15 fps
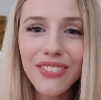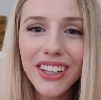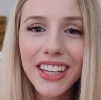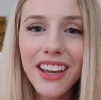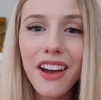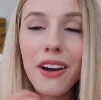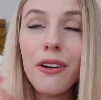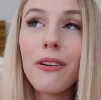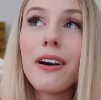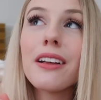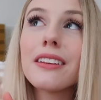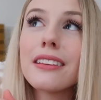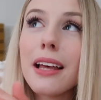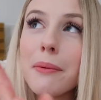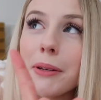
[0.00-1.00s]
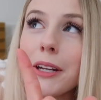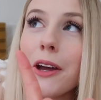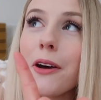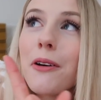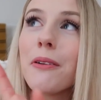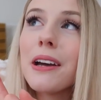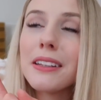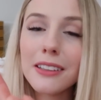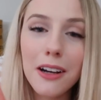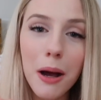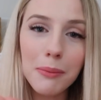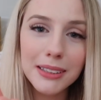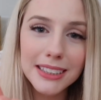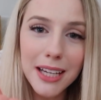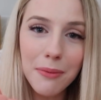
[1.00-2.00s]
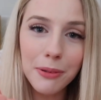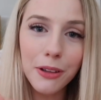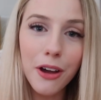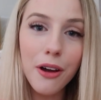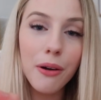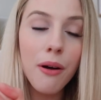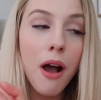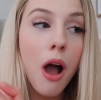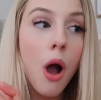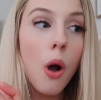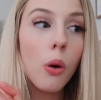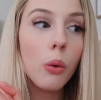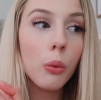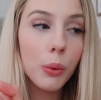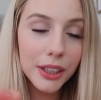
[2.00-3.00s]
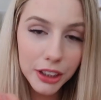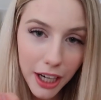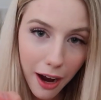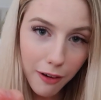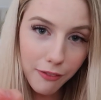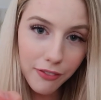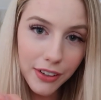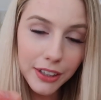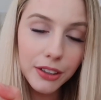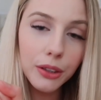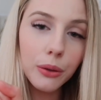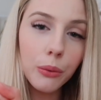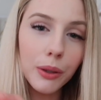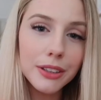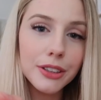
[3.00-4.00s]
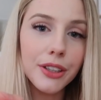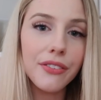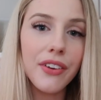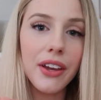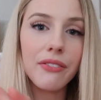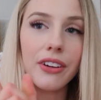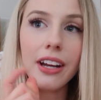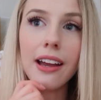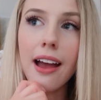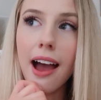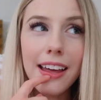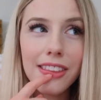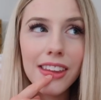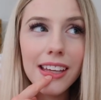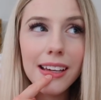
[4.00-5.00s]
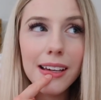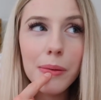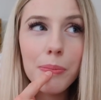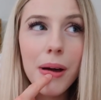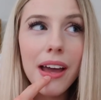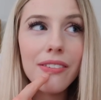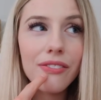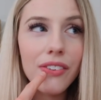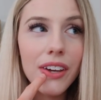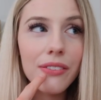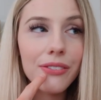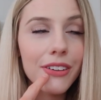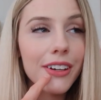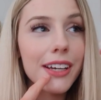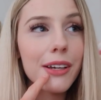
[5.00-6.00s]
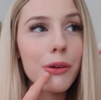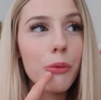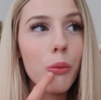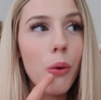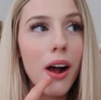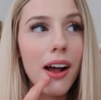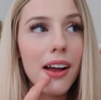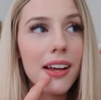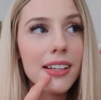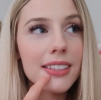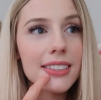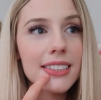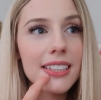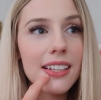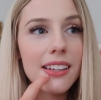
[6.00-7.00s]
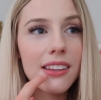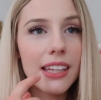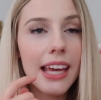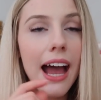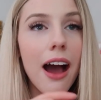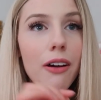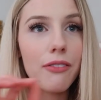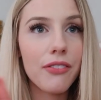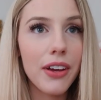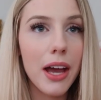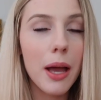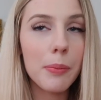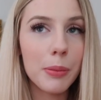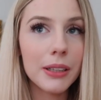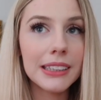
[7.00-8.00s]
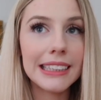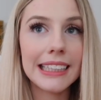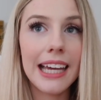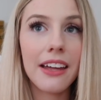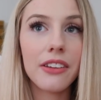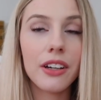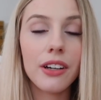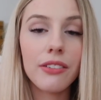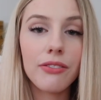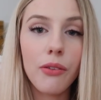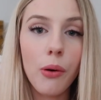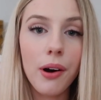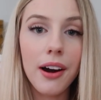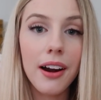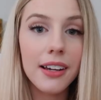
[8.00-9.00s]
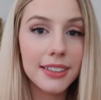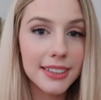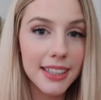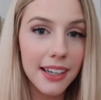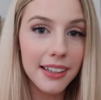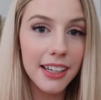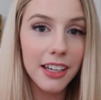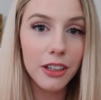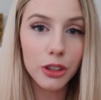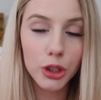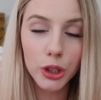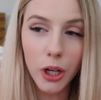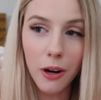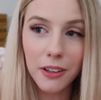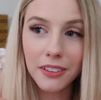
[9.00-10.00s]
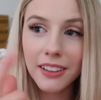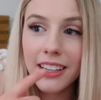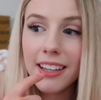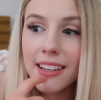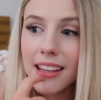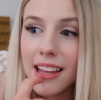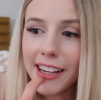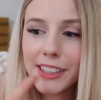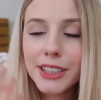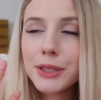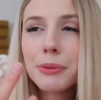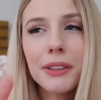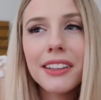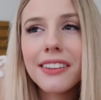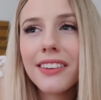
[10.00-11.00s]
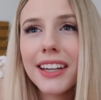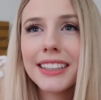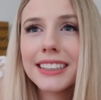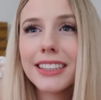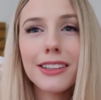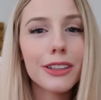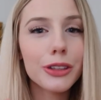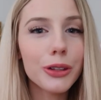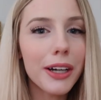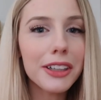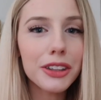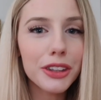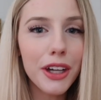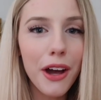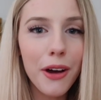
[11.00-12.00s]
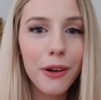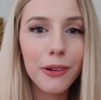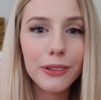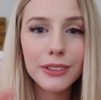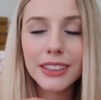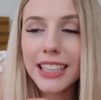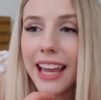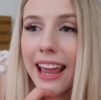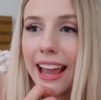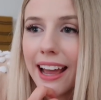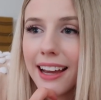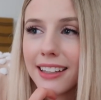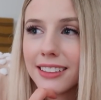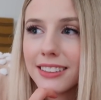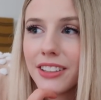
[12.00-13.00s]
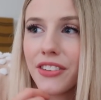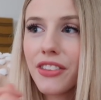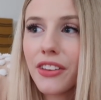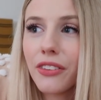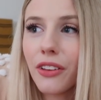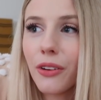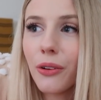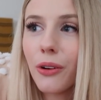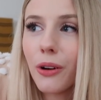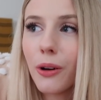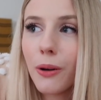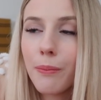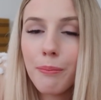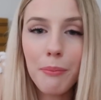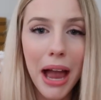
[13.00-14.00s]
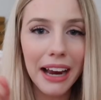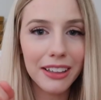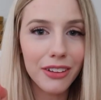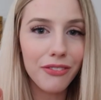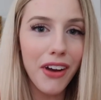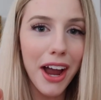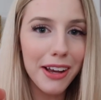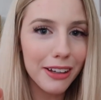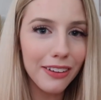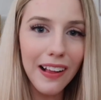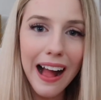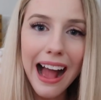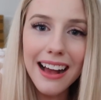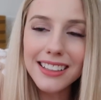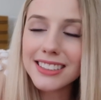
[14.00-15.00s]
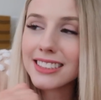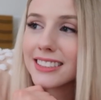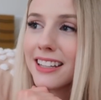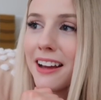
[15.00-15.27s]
video, let me know in the comments down below which outfit was your favorite. I think my favorite was the outfit I put together for a study in Charlotte. I just really liked the trench coat and the little magnifying glass.